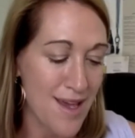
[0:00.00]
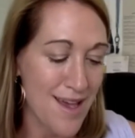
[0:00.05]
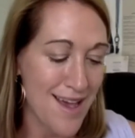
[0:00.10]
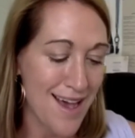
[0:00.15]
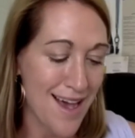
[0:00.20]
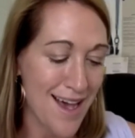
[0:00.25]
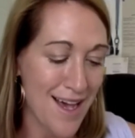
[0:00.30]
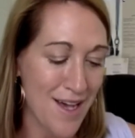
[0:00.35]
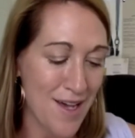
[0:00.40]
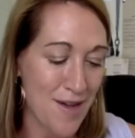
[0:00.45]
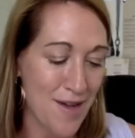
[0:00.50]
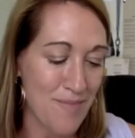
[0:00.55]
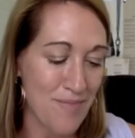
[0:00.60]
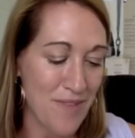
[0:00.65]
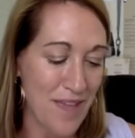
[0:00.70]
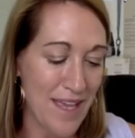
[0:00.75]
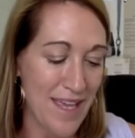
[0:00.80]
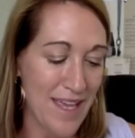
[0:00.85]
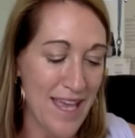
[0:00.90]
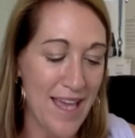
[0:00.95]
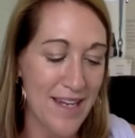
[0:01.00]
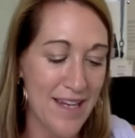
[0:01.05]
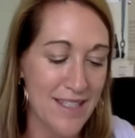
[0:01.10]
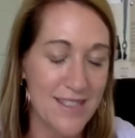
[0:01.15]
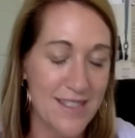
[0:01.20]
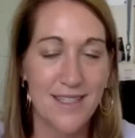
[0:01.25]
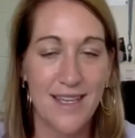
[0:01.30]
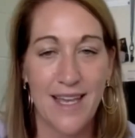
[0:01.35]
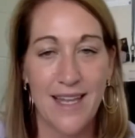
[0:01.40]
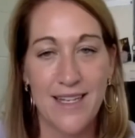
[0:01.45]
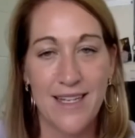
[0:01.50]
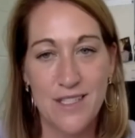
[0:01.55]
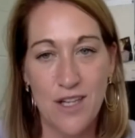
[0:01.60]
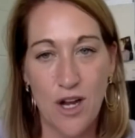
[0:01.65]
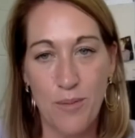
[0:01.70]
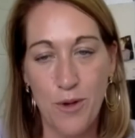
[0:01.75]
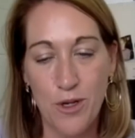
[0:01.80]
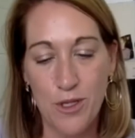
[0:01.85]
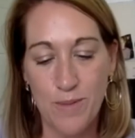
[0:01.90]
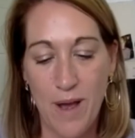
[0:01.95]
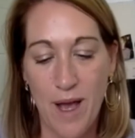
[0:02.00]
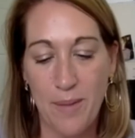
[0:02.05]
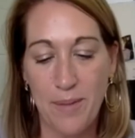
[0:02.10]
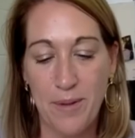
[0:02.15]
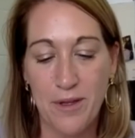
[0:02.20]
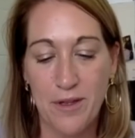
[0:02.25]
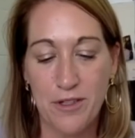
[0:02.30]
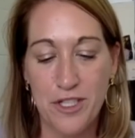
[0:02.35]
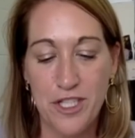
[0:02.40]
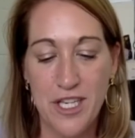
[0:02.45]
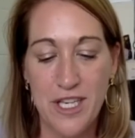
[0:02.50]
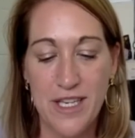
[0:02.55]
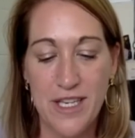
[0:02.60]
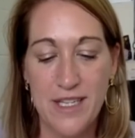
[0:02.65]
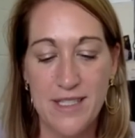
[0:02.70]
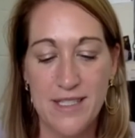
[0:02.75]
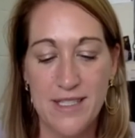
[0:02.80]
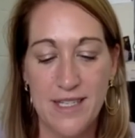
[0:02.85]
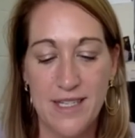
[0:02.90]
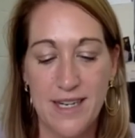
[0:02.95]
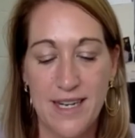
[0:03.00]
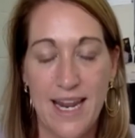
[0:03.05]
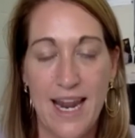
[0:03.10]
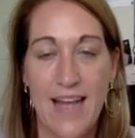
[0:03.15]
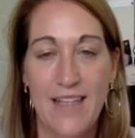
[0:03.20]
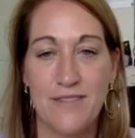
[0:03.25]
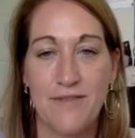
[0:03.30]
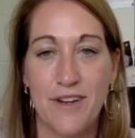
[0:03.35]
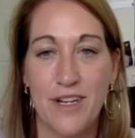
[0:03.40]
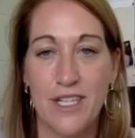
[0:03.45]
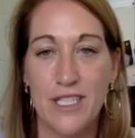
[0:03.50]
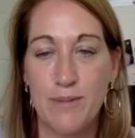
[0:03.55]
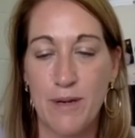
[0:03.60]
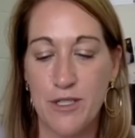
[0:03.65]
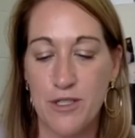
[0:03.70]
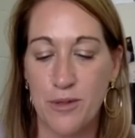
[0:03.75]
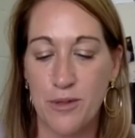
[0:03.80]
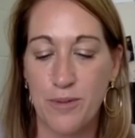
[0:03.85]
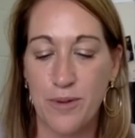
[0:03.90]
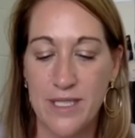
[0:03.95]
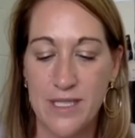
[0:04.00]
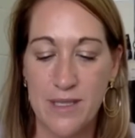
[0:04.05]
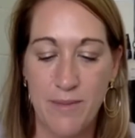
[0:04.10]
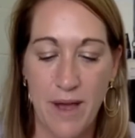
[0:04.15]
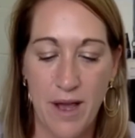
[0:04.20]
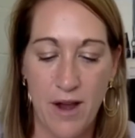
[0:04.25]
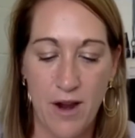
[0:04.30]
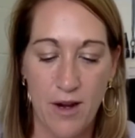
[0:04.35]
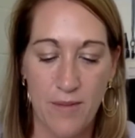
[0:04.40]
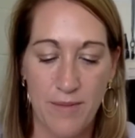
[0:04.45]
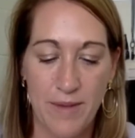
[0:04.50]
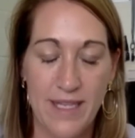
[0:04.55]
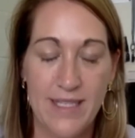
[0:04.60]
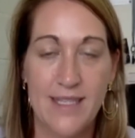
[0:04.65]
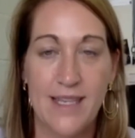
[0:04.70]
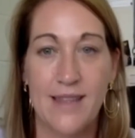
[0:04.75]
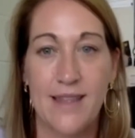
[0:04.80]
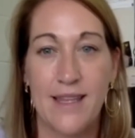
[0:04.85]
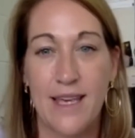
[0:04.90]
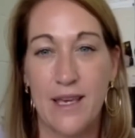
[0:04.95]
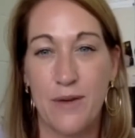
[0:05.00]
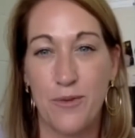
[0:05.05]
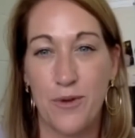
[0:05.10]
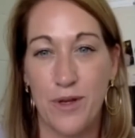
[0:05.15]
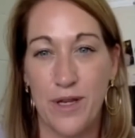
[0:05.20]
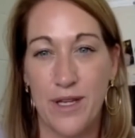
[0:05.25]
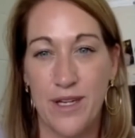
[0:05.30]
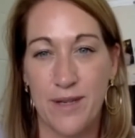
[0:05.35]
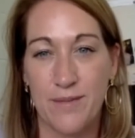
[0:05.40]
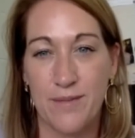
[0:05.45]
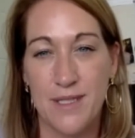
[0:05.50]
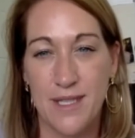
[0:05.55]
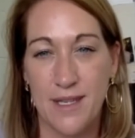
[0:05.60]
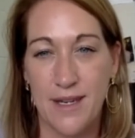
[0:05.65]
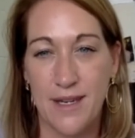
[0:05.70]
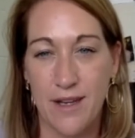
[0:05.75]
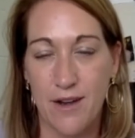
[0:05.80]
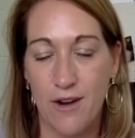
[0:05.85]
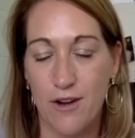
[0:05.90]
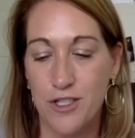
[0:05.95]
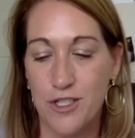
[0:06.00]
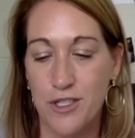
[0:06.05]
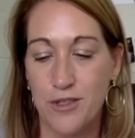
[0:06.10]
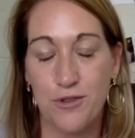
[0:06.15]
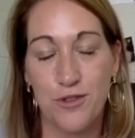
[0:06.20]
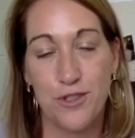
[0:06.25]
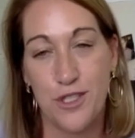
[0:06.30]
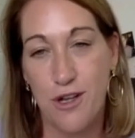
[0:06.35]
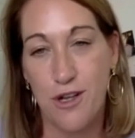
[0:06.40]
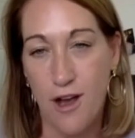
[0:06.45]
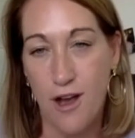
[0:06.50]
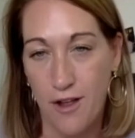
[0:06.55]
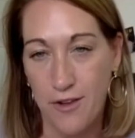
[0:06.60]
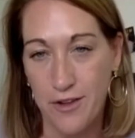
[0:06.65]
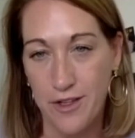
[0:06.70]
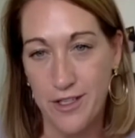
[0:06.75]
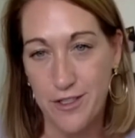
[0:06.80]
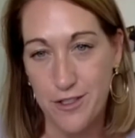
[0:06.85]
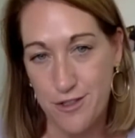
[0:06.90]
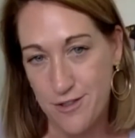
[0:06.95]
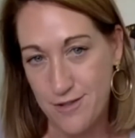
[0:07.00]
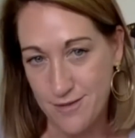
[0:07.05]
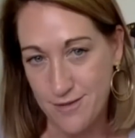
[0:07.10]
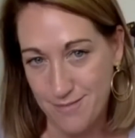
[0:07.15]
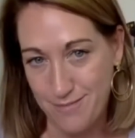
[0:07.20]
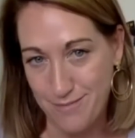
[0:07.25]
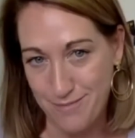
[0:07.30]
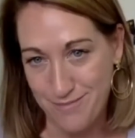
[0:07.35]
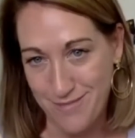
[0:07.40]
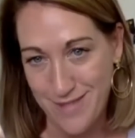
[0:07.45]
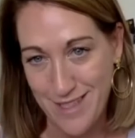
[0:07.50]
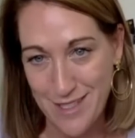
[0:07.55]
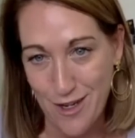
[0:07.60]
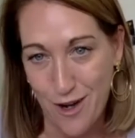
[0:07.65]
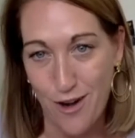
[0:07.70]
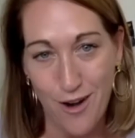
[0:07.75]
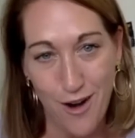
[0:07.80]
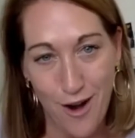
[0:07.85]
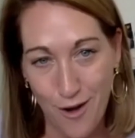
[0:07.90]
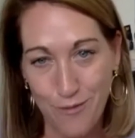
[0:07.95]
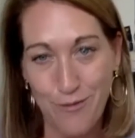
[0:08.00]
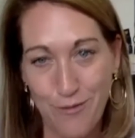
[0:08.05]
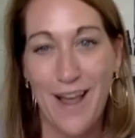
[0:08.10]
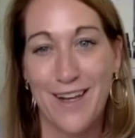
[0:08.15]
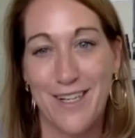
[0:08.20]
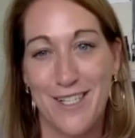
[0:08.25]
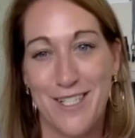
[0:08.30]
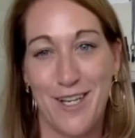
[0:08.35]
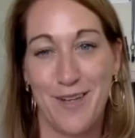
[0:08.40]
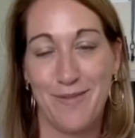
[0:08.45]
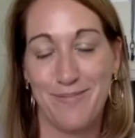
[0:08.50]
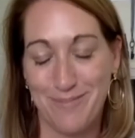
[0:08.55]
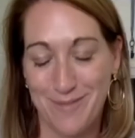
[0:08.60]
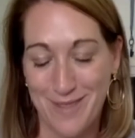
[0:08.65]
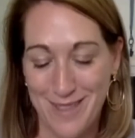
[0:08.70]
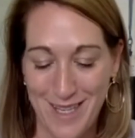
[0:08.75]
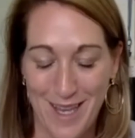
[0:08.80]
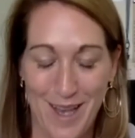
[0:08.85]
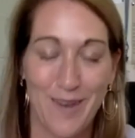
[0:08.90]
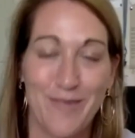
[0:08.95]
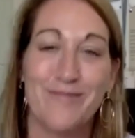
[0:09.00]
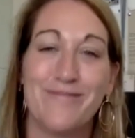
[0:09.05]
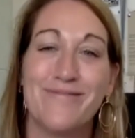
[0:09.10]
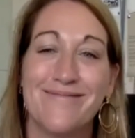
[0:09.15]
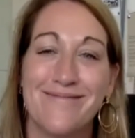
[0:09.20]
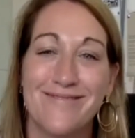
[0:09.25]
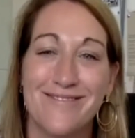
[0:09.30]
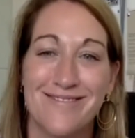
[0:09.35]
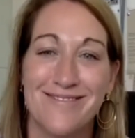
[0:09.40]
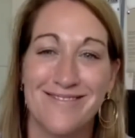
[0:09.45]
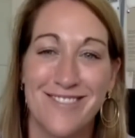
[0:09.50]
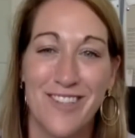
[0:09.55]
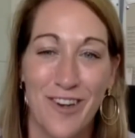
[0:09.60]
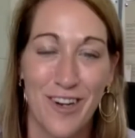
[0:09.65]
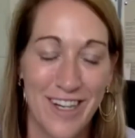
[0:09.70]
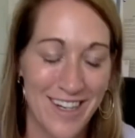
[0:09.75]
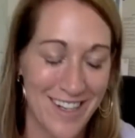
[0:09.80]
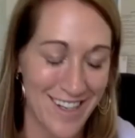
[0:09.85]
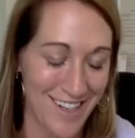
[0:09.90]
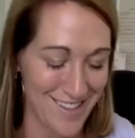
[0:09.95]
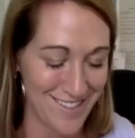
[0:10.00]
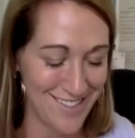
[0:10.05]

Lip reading: again, it is our most popular cheese, and it has a very special place in my heart because I think it will end up sending our children to college. It's our flagship. So Green Hill.